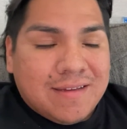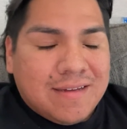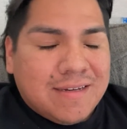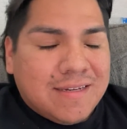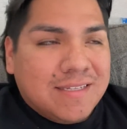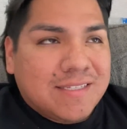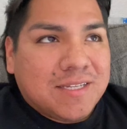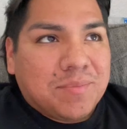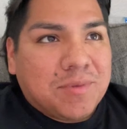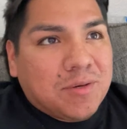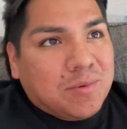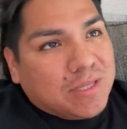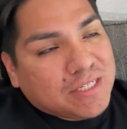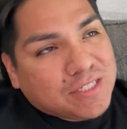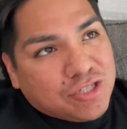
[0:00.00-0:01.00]
I did something
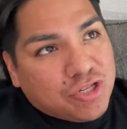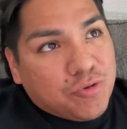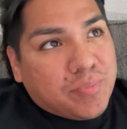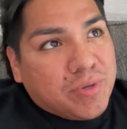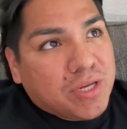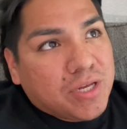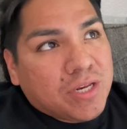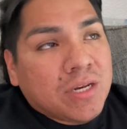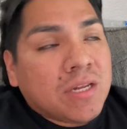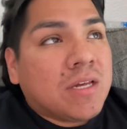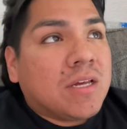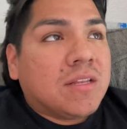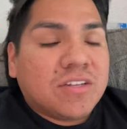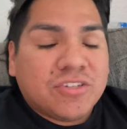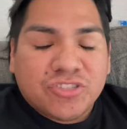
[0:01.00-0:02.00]
really stupid
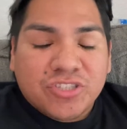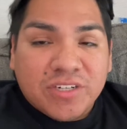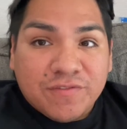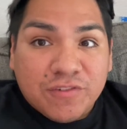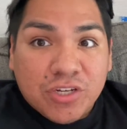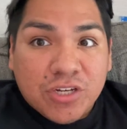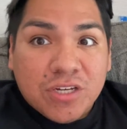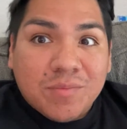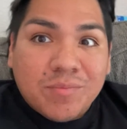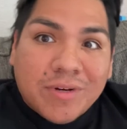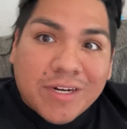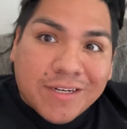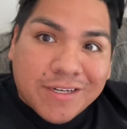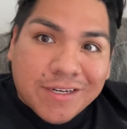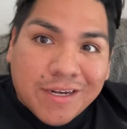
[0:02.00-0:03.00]
that I shouldn't have done, but
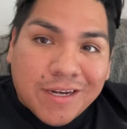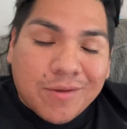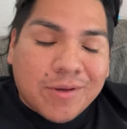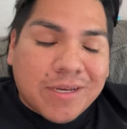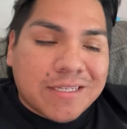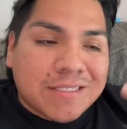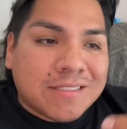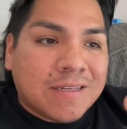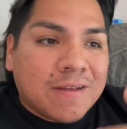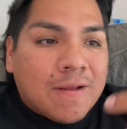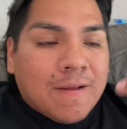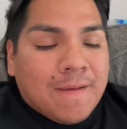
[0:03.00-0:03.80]
I did anyways.